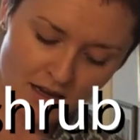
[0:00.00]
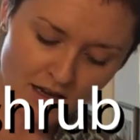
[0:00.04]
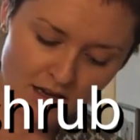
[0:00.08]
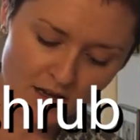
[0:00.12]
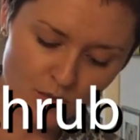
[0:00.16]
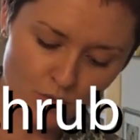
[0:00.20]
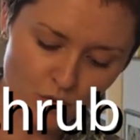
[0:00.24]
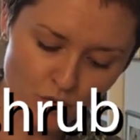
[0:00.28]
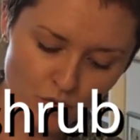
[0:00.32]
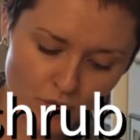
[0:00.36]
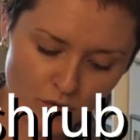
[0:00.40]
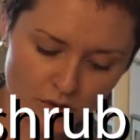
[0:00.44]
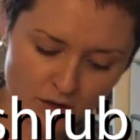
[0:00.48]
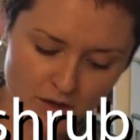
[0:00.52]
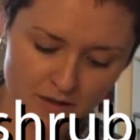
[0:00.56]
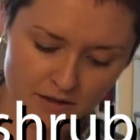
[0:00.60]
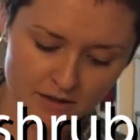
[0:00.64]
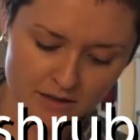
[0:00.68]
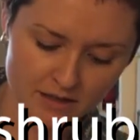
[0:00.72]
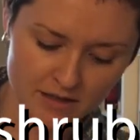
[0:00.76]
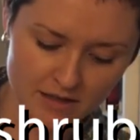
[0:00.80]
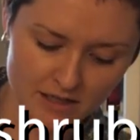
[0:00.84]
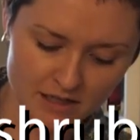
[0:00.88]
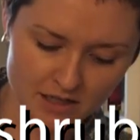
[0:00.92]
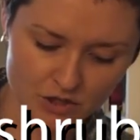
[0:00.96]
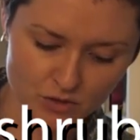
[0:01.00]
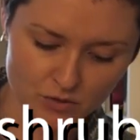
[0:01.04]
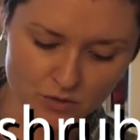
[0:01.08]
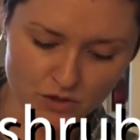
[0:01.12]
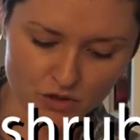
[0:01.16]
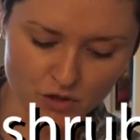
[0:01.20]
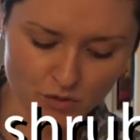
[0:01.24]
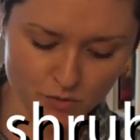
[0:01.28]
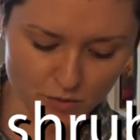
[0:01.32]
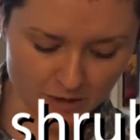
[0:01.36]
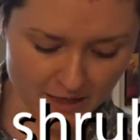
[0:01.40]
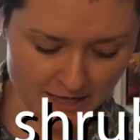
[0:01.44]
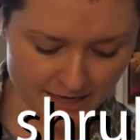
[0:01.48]
and poured into a
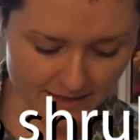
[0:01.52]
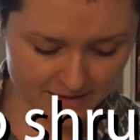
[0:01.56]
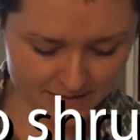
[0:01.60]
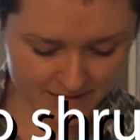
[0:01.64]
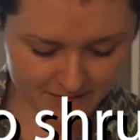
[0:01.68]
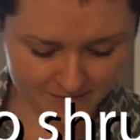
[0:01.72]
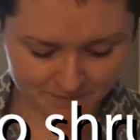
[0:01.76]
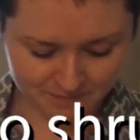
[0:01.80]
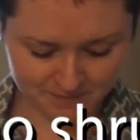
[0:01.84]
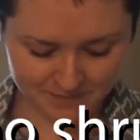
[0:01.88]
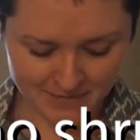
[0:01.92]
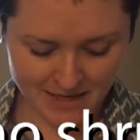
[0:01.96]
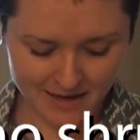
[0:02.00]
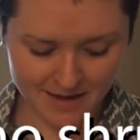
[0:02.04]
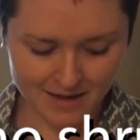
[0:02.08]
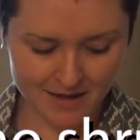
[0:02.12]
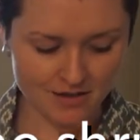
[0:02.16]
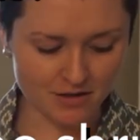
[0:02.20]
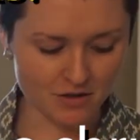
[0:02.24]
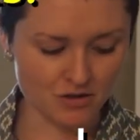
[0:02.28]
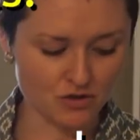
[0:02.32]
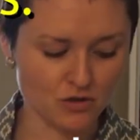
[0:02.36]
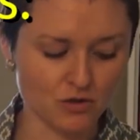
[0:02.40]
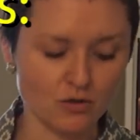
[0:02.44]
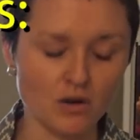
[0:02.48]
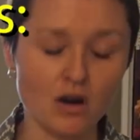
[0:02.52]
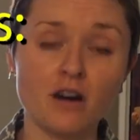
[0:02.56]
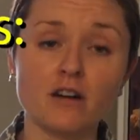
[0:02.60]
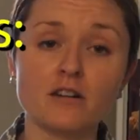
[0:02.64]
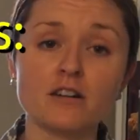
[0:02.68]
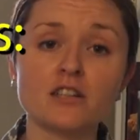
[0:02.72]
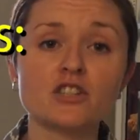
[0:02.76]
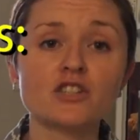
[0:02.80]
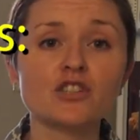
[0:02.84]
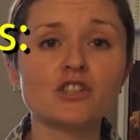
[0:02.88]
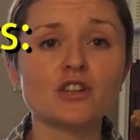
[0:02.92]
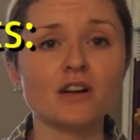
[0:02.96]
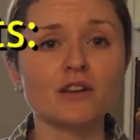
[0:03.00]
coupe glass. There's no
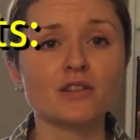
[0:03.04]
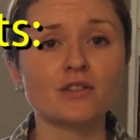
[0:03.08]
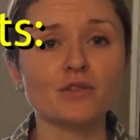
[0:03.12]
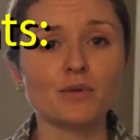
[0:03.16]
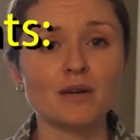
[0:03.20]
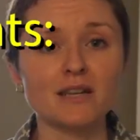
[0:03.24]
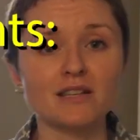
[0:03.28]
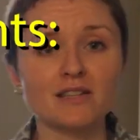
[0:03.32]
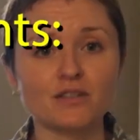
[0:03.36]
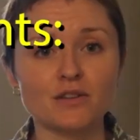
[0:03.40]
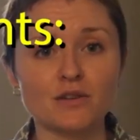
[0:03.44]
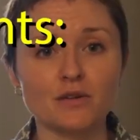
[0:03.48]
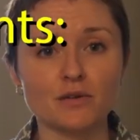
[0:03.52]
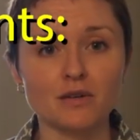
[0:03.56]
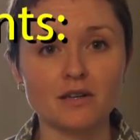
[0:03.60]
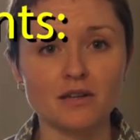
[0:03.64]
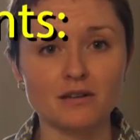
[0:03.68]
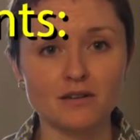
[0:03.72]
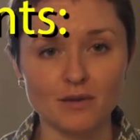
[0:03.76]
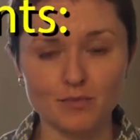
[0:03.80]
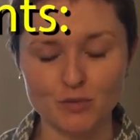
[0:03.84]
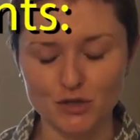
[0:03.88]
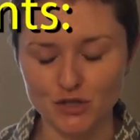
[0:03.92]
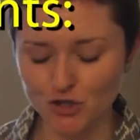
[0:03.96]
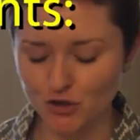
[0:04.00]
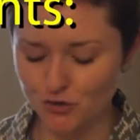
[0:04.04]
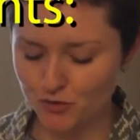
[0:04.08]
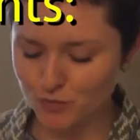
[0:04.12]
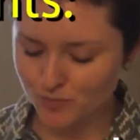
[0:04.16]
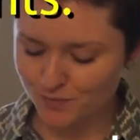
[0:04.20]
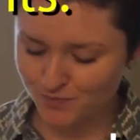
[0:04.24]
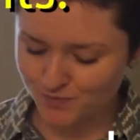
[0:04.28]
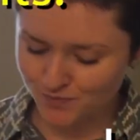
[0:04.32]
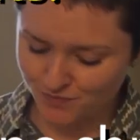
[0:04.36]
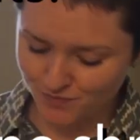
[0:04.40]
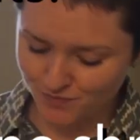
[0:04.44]
garnish on the West Zone number 2. I'm